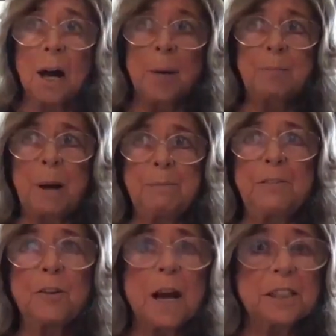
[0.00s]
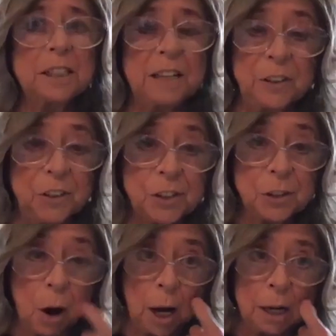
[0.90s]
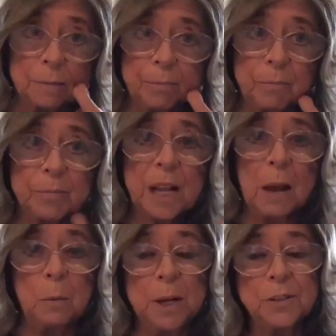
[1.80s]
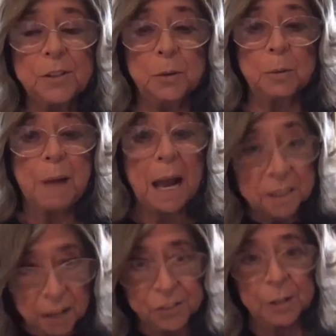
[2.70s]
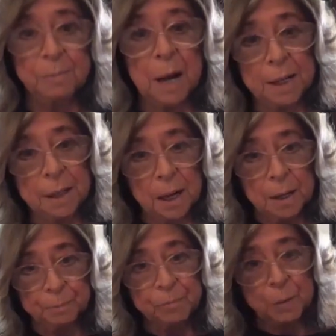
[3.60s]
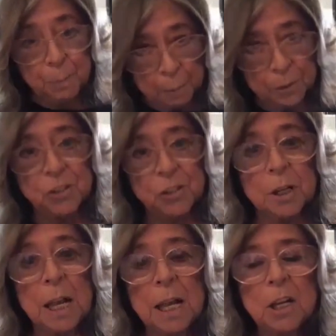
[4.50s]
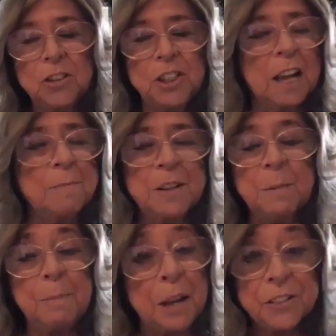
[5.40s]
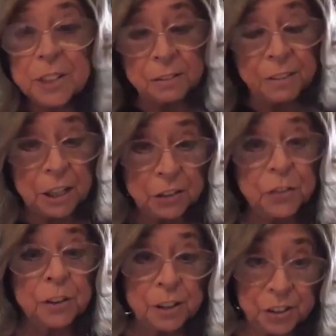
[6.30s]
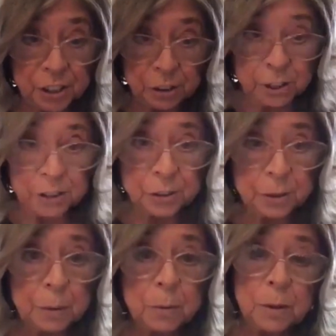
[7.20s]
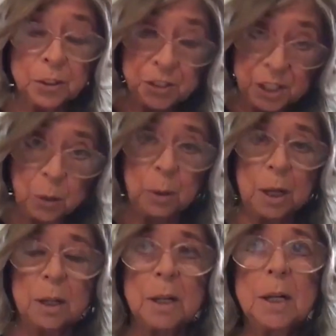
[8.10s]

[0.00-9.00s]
But before I could even start, I went to Pat Gusson, the publisher. She gave me the best advice for a series or sequel.